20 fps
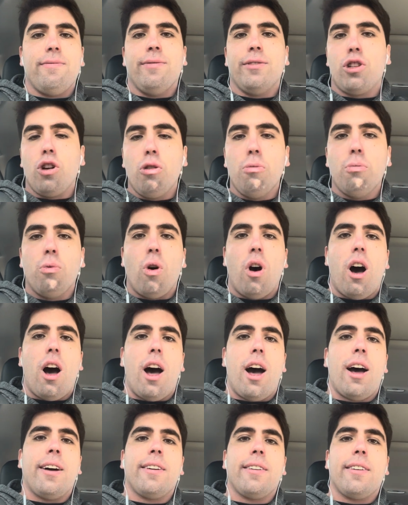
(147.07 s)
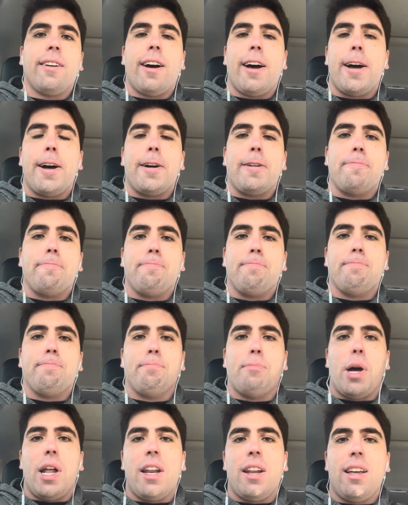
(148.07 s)
Dubois.
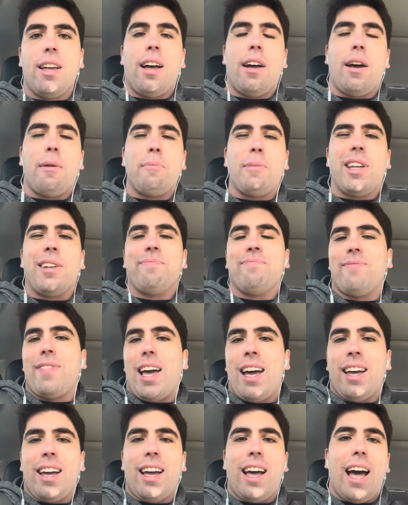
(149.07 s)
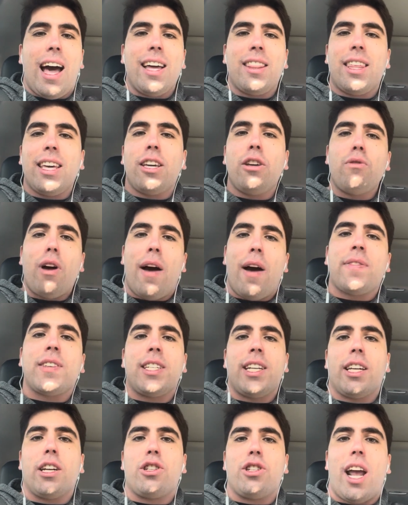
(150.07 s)
But I mean, I think you have to
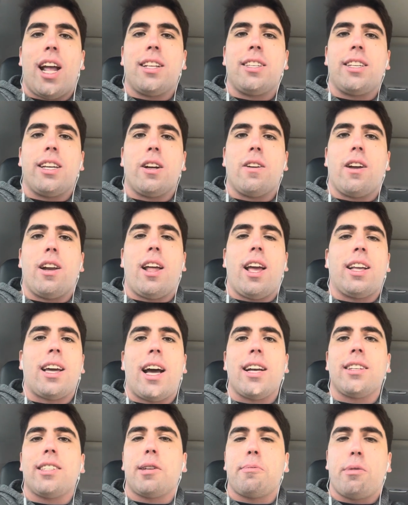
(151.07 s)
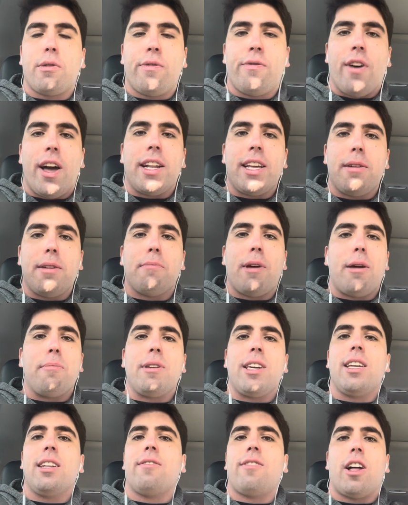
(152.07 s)
take a chance here. And guys like Perfetti,
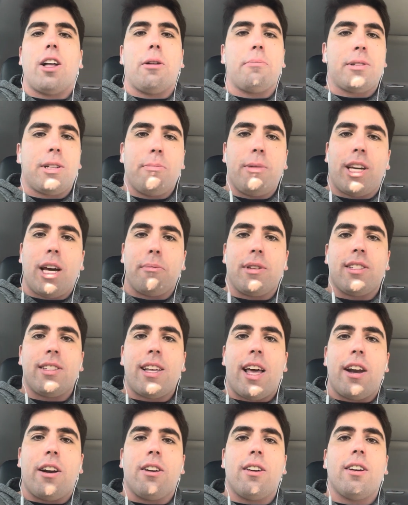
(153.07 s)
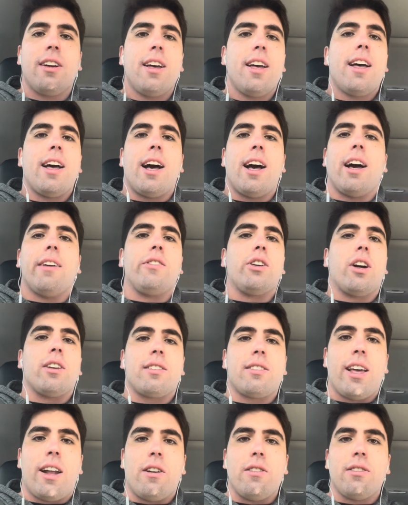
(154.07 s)
maybe he develops to become a center. Have you got
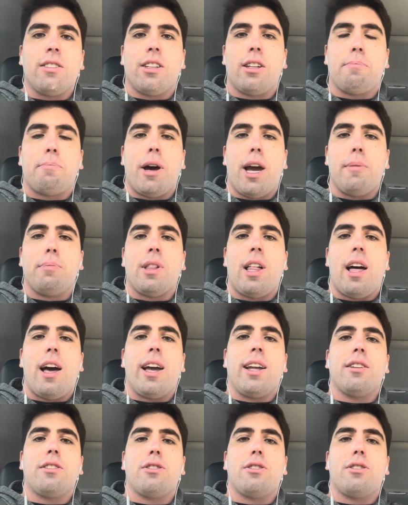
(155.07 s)
centers in the pipeline?